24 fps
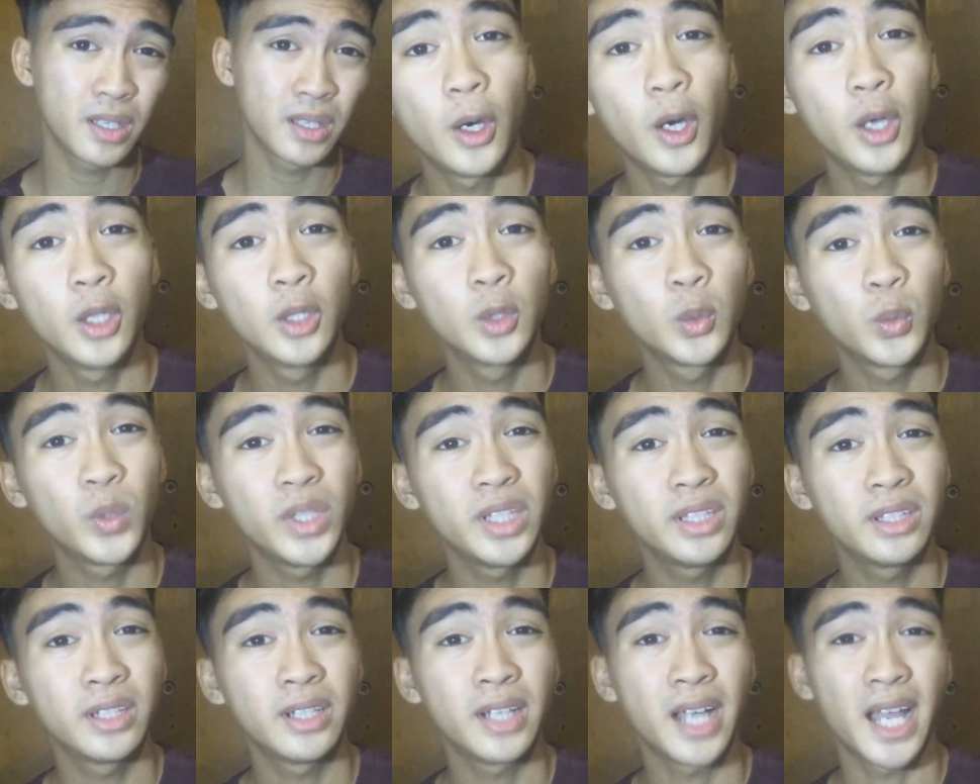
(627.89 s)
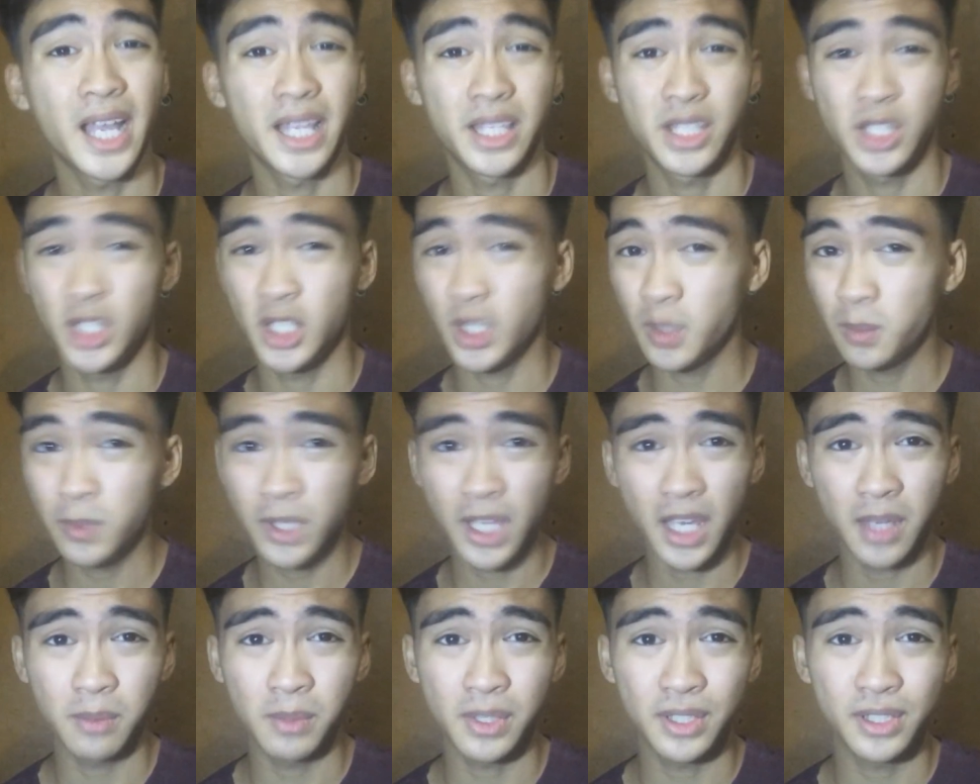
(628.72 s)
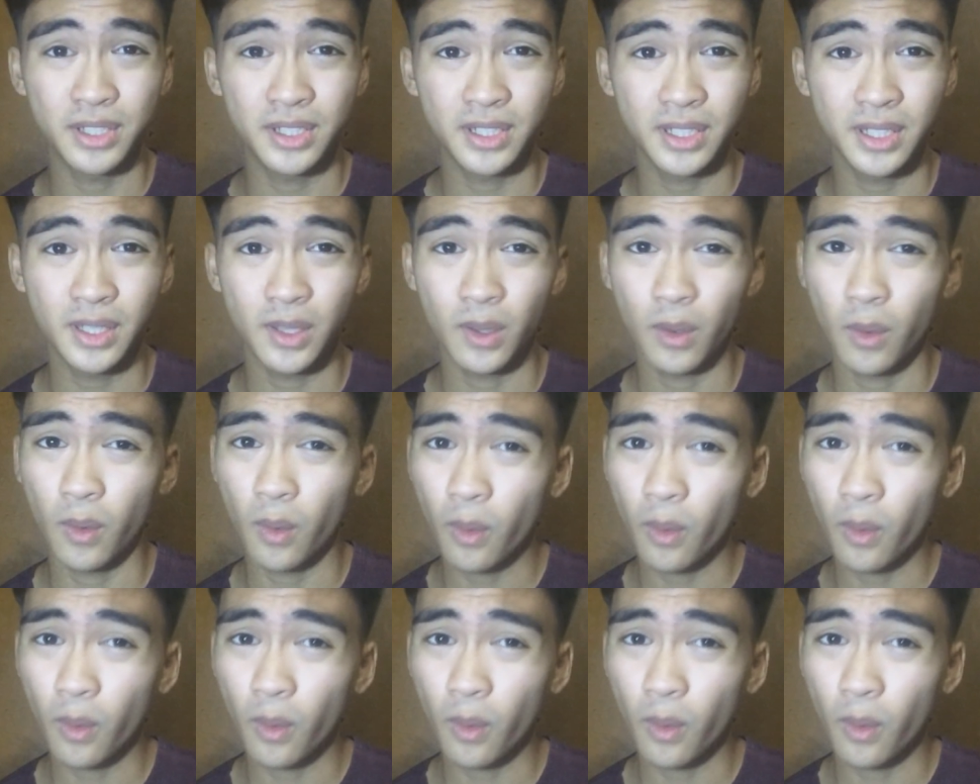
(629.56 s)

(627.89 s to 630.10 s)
on Twitter at JBMSC